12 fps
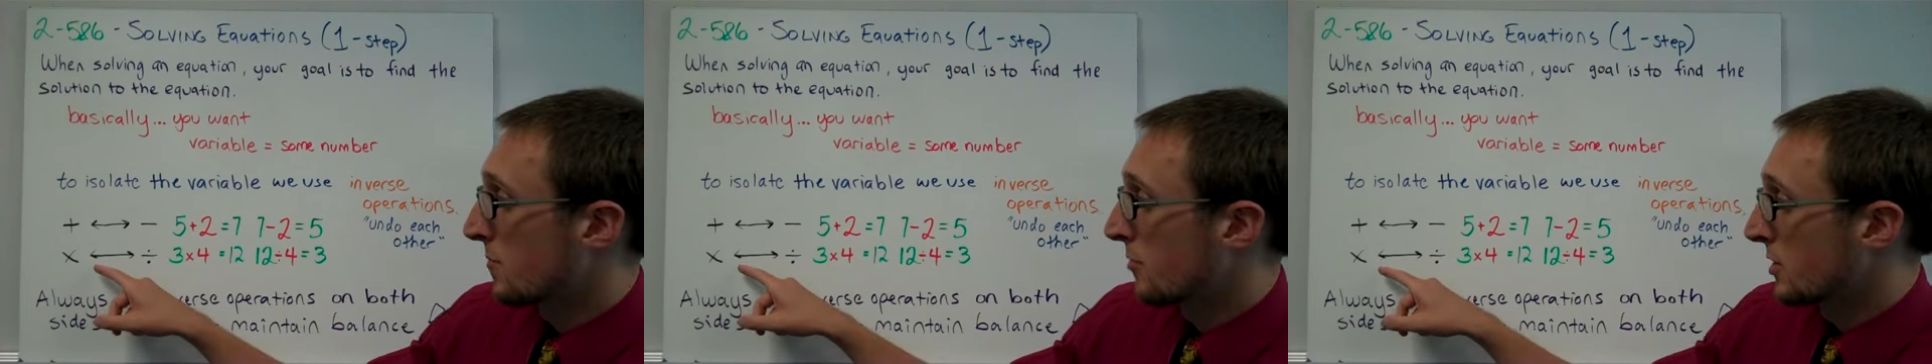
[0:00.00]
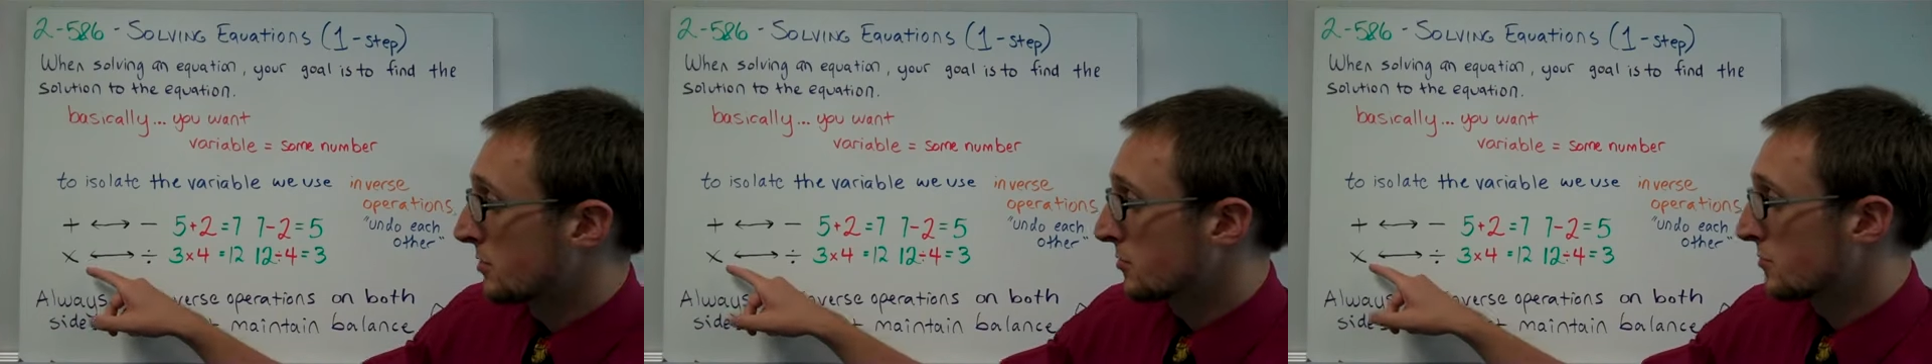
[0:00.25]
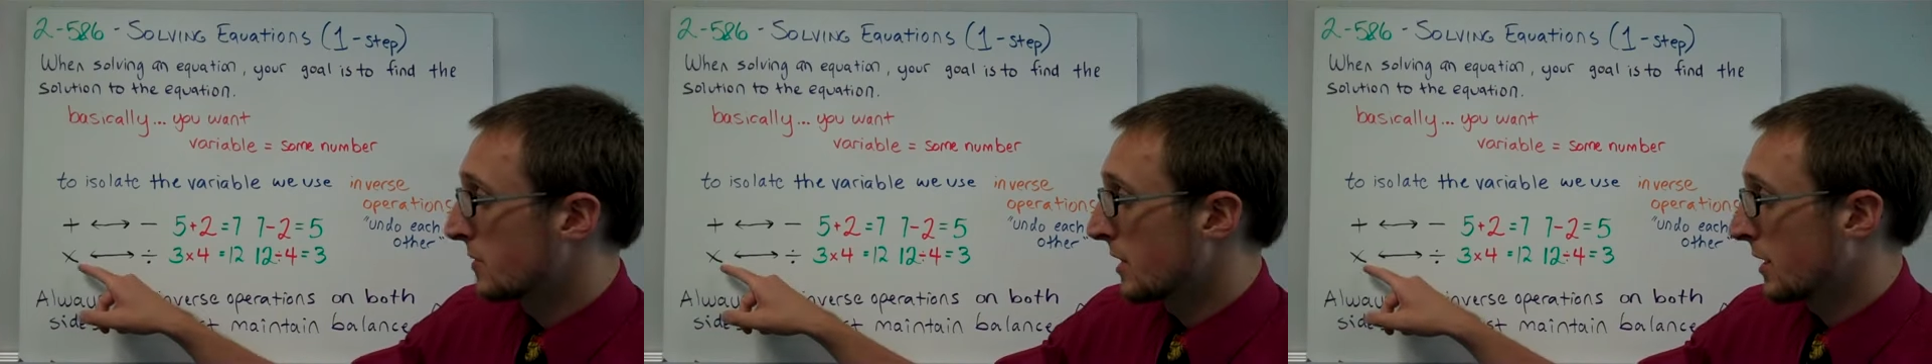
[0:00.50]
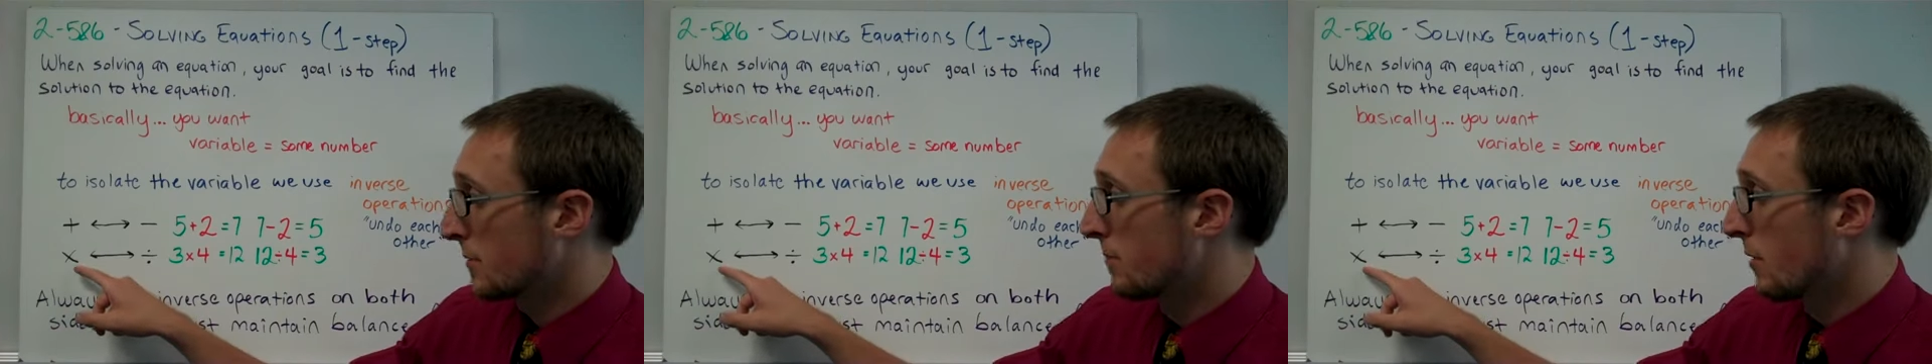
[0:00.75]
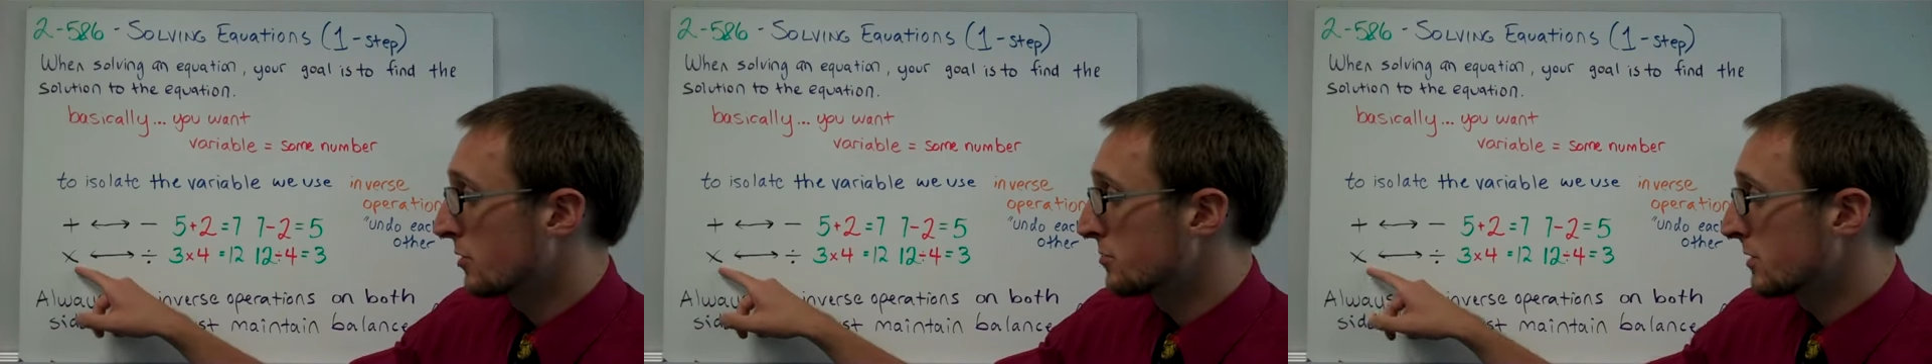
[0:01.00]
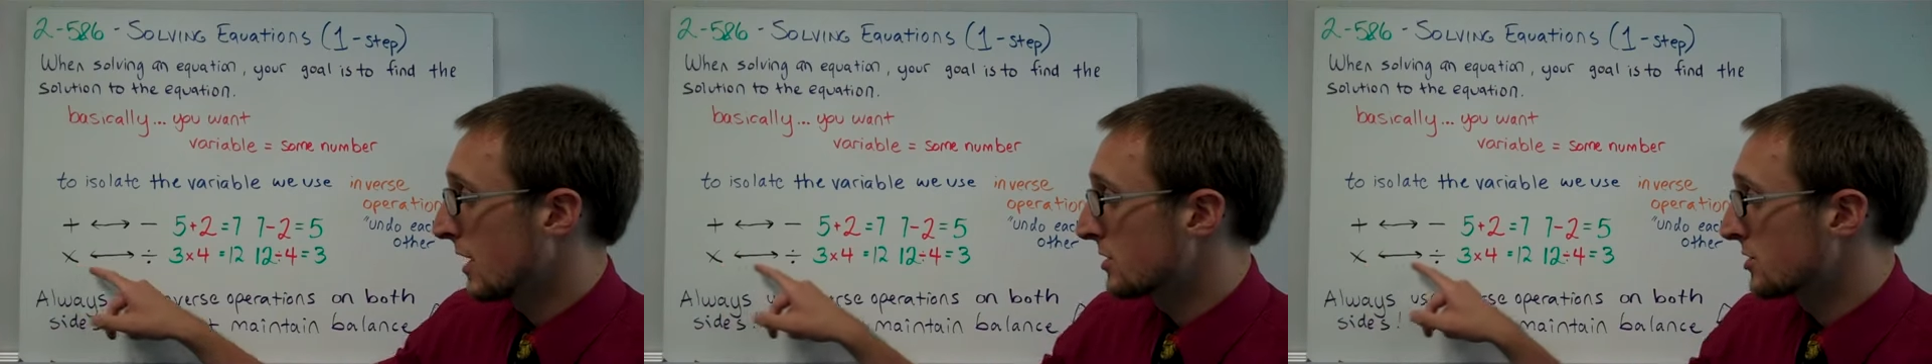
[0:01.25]
operations would be like
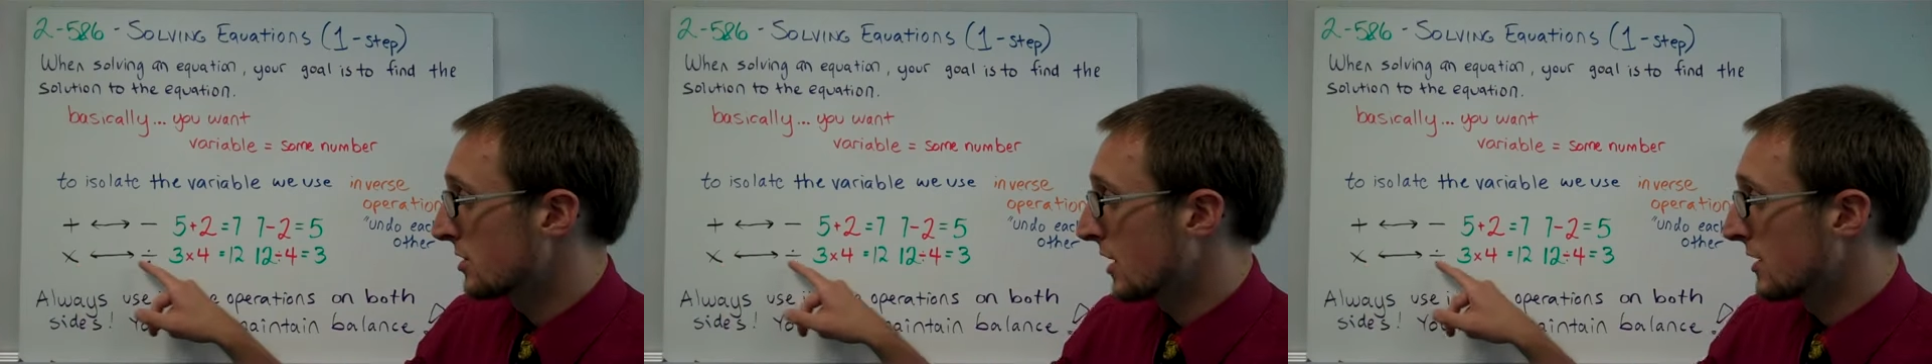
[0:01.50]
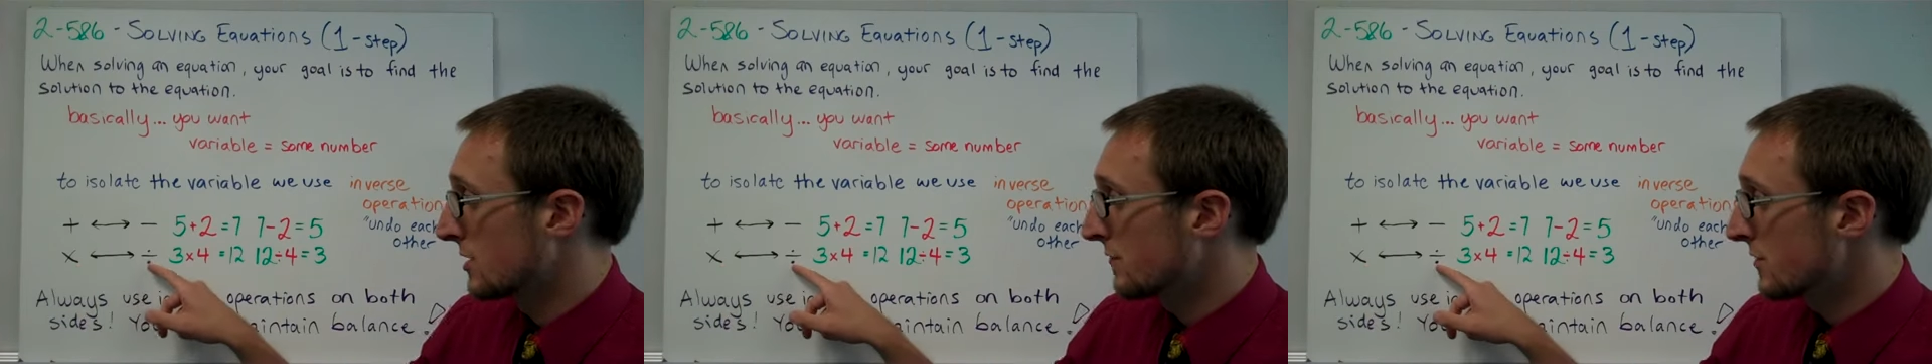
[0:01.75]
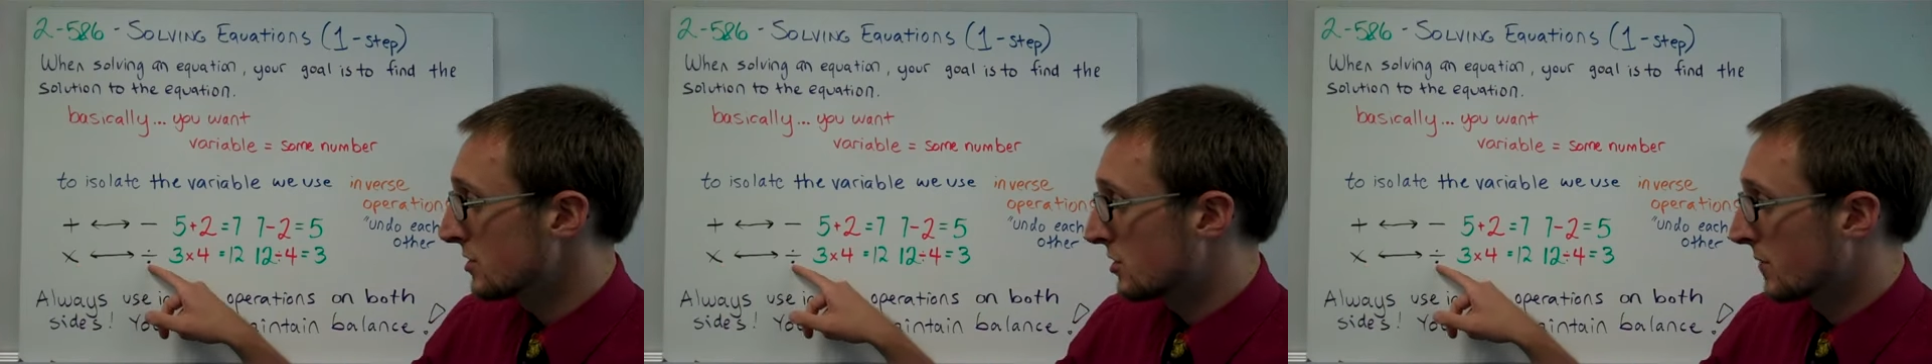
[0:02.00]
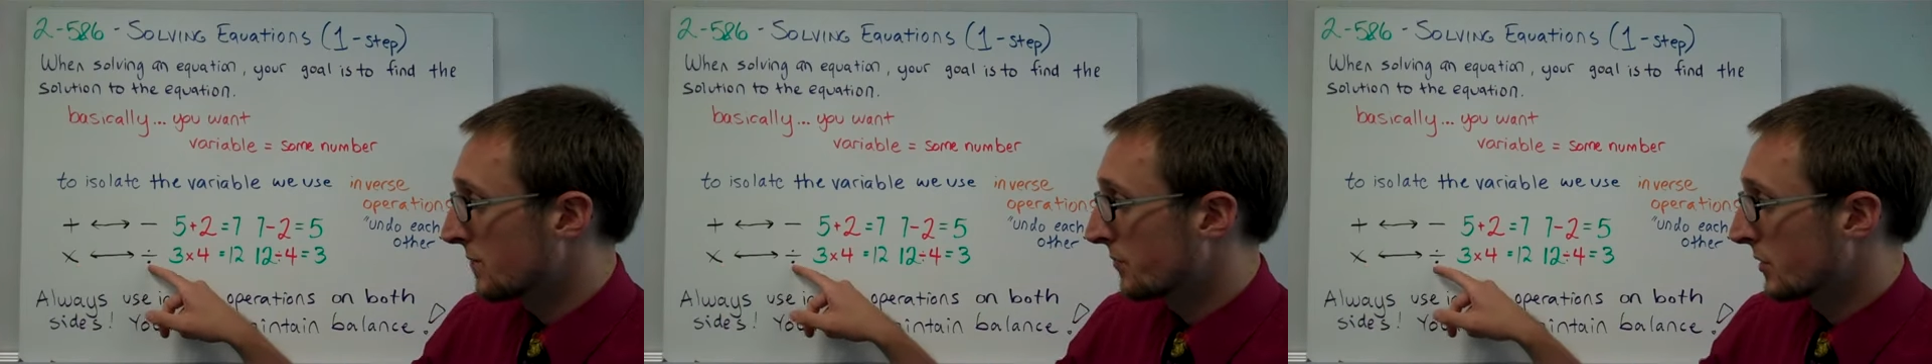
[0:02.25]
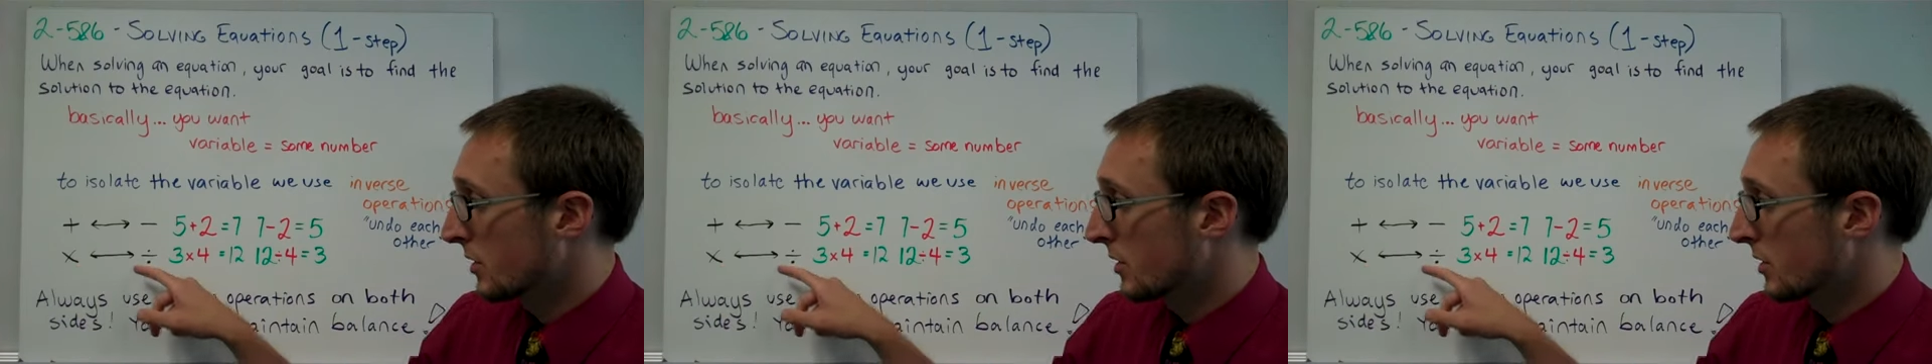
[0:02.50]
multiplication and division.